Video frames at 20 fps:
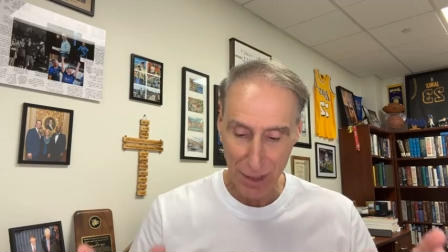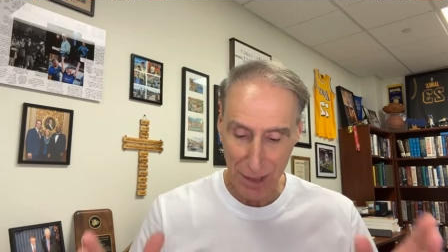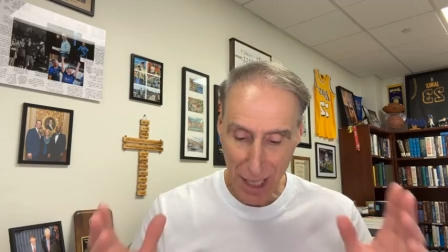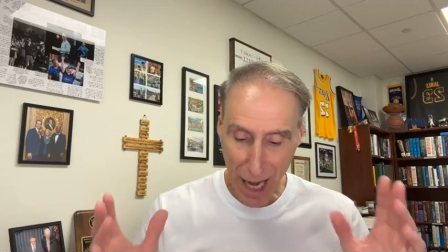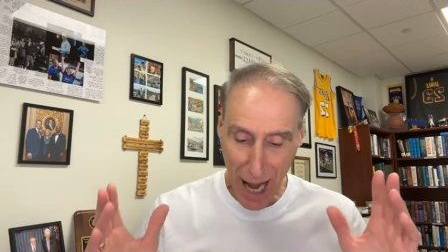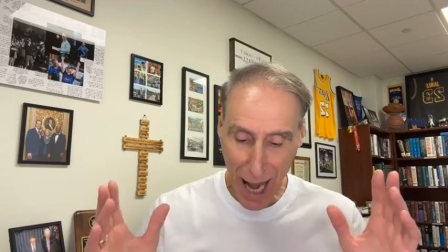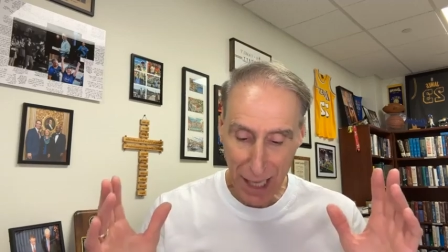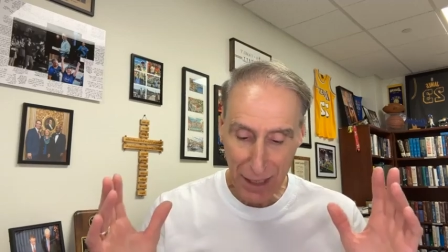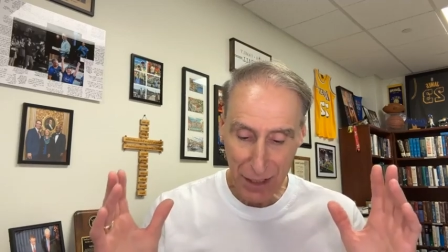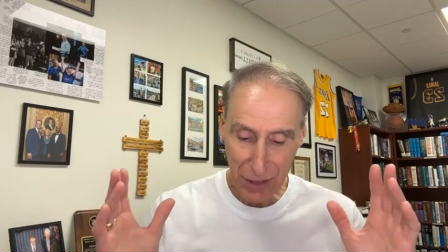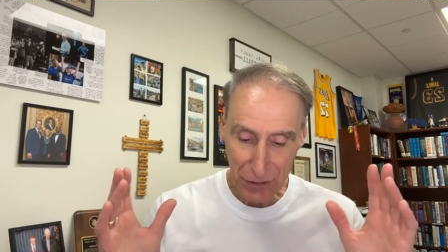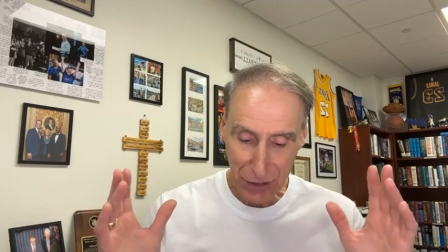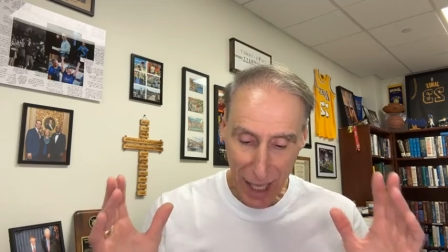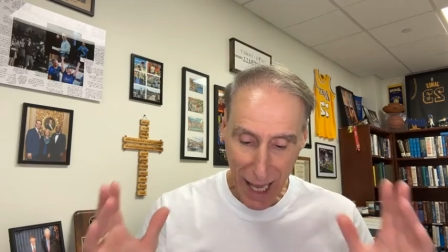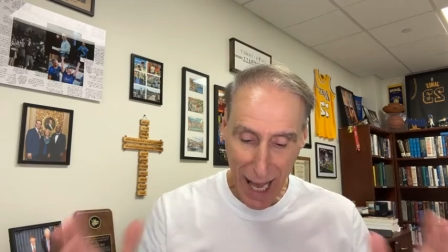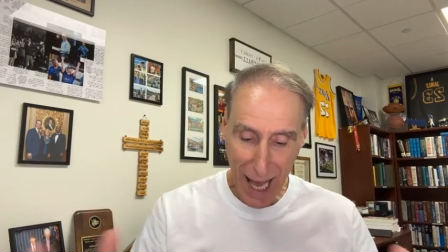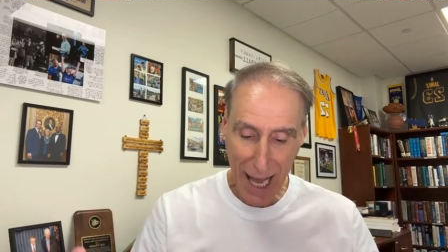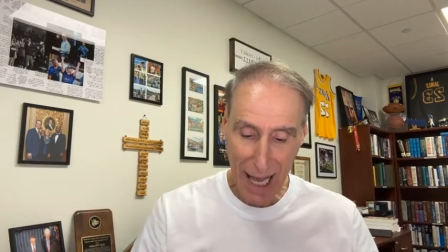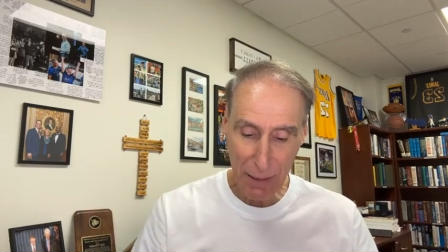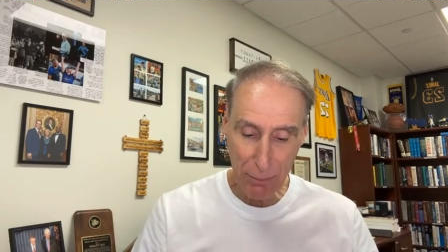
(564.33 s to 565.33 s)
God is
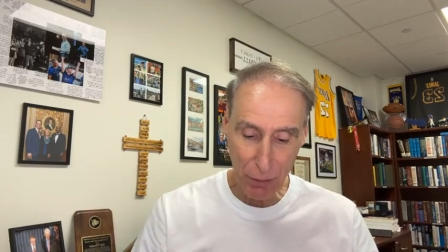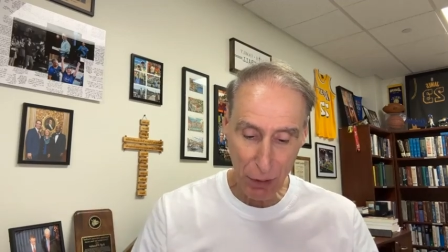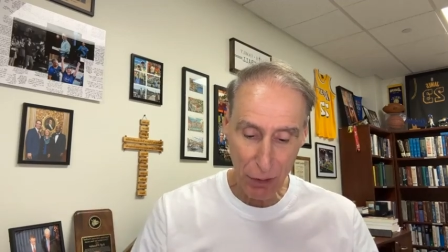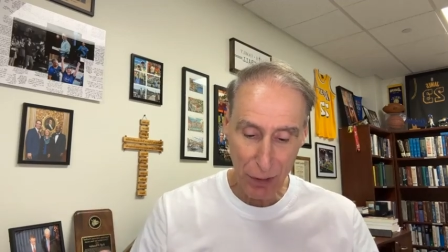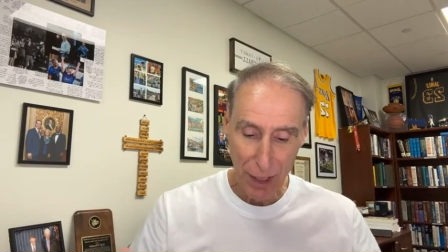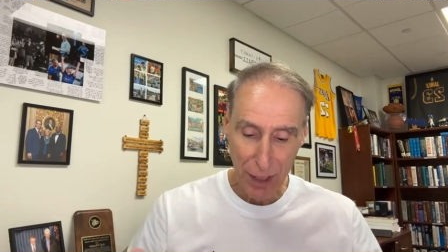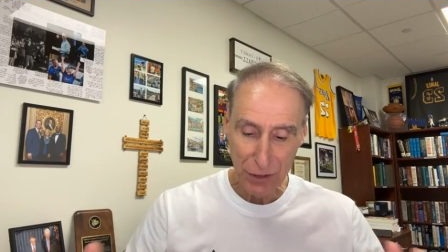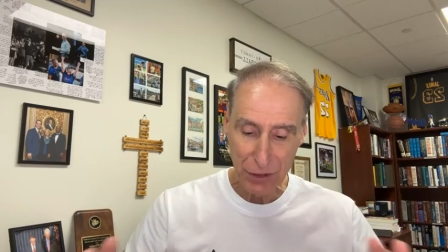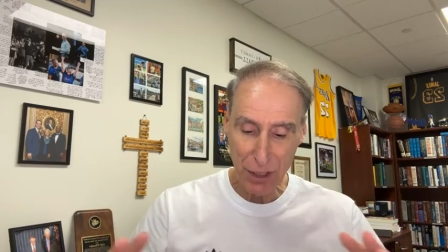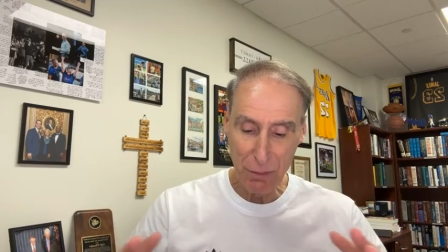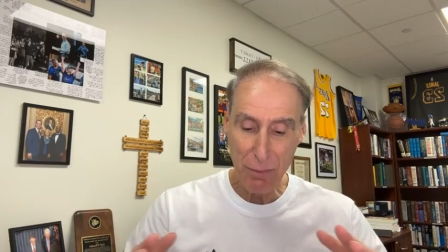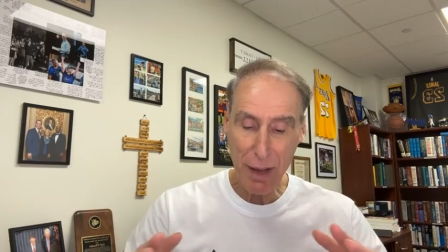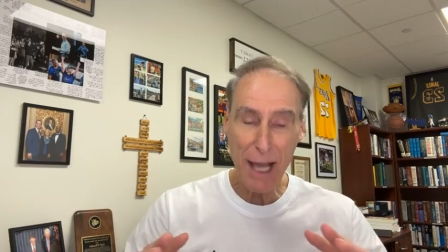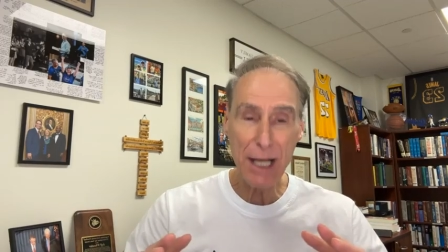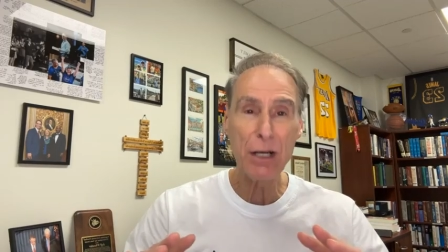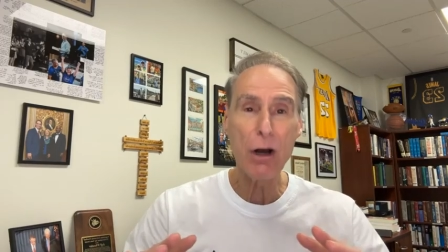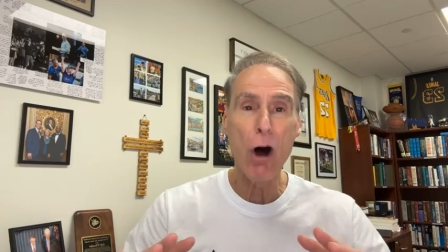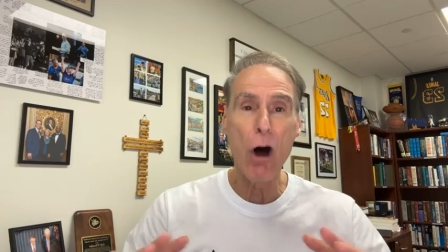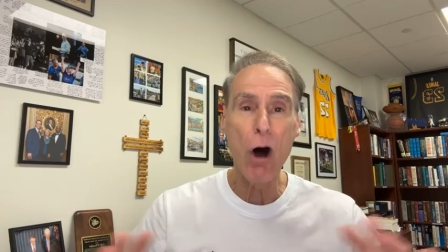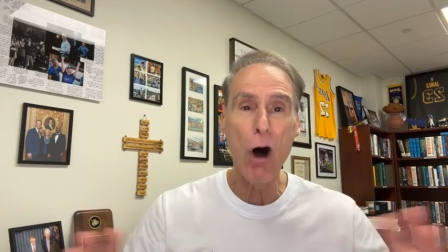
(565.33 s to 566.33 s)
able to
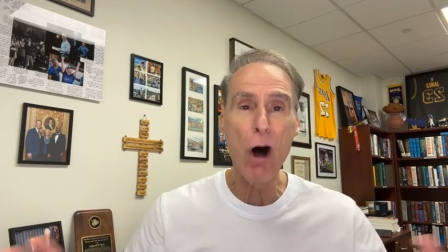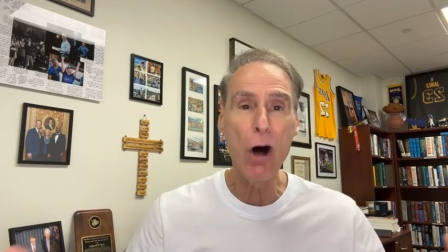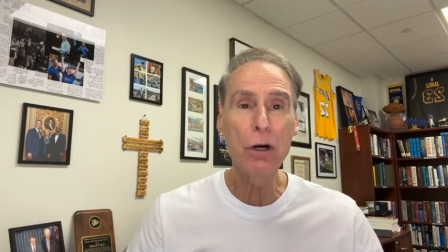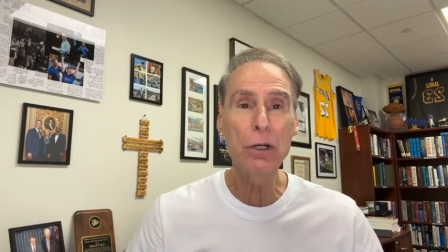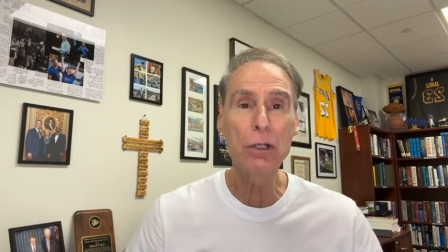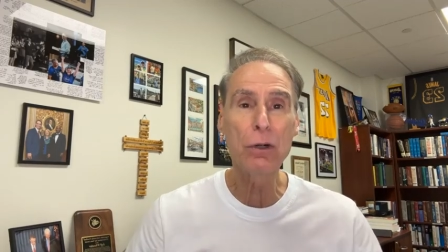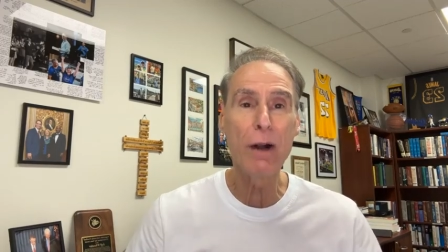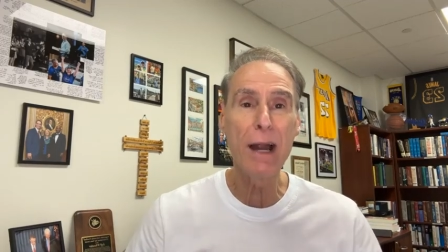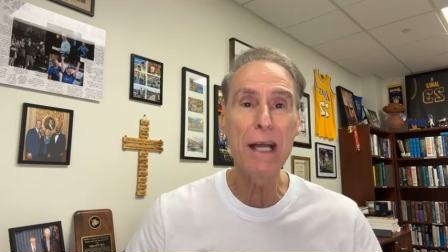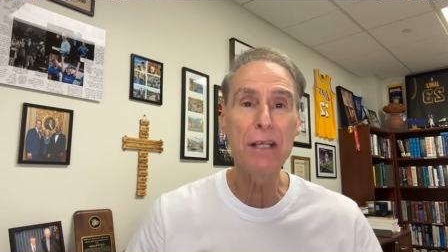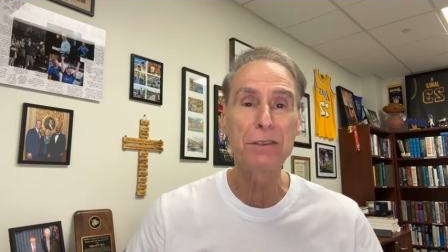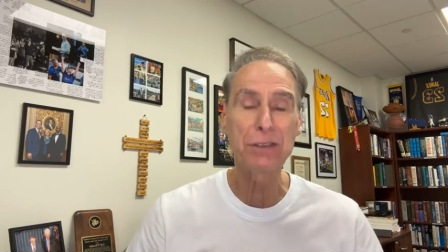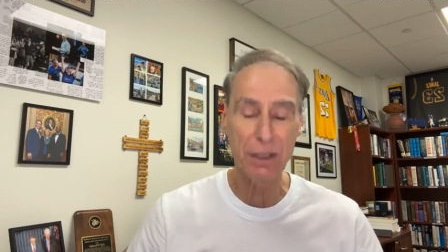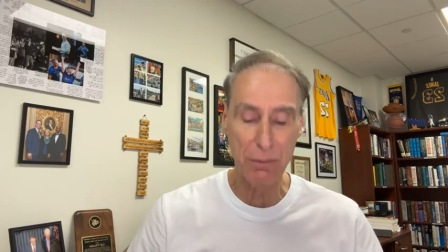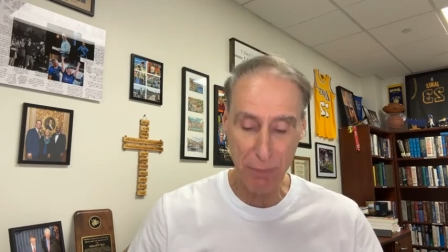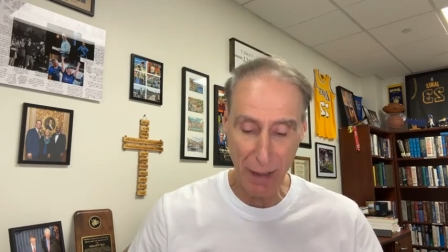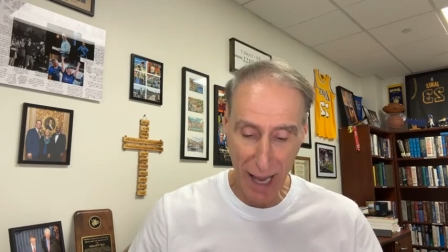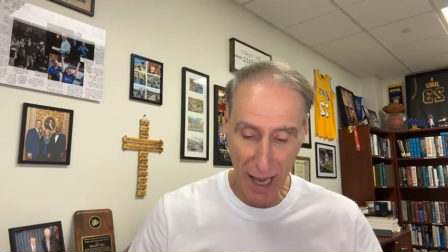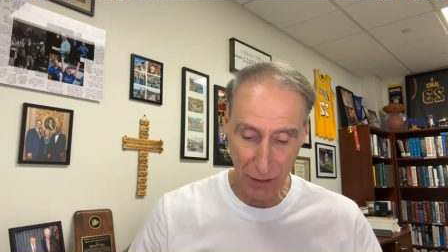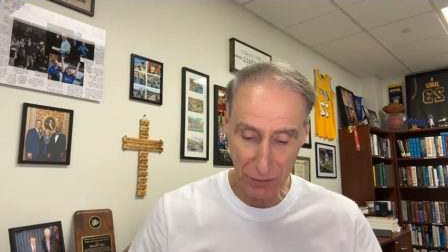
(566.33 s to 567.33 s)
make all grace
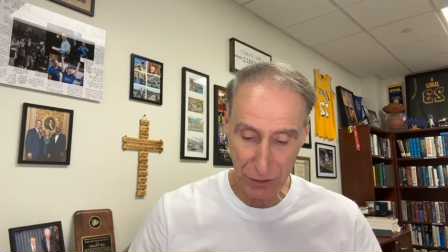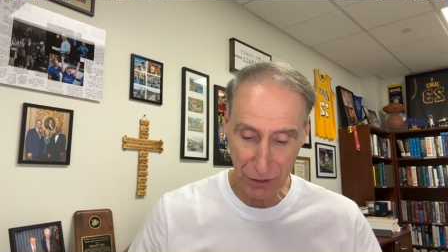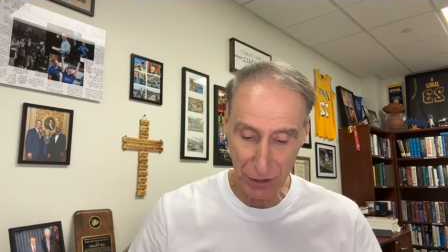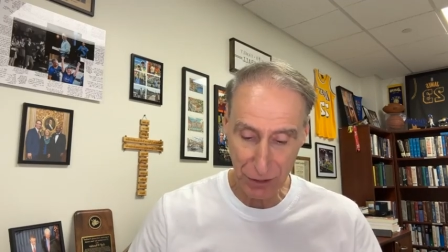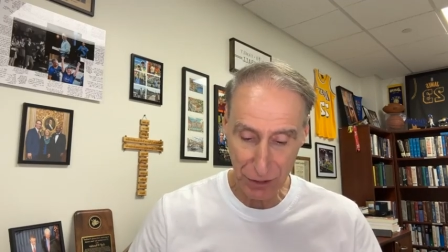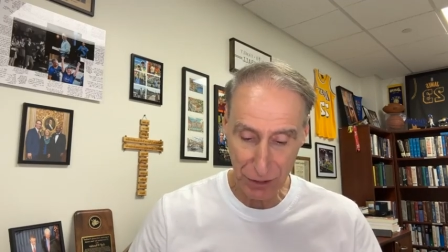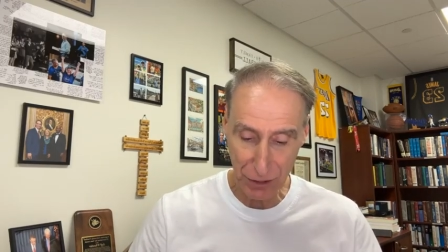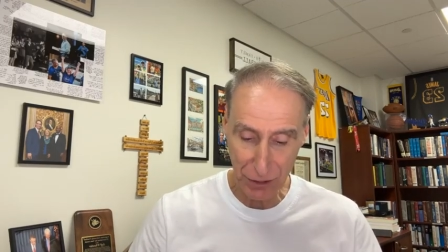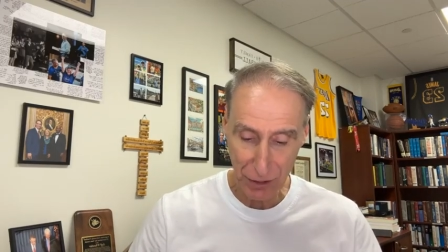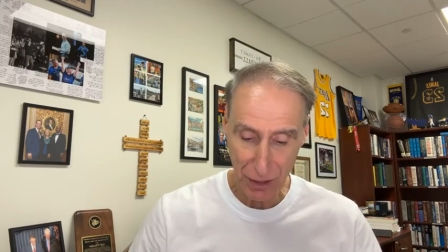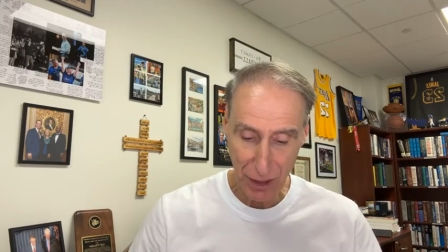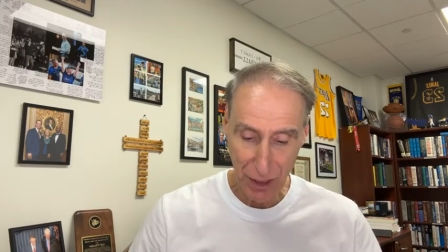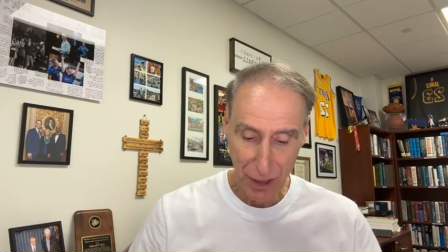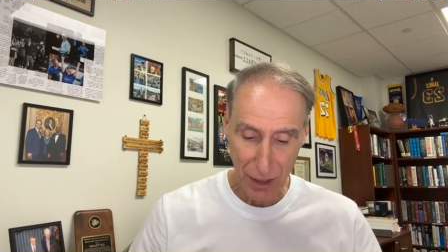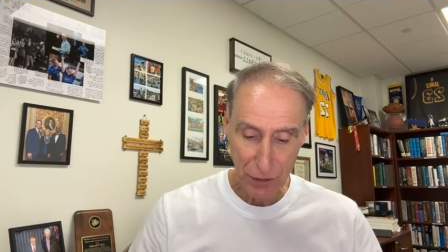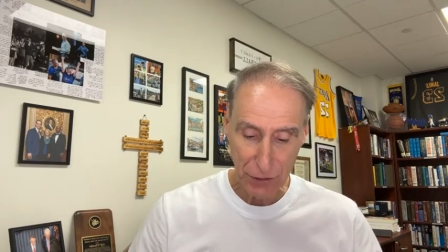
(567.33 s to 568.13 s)
abound to you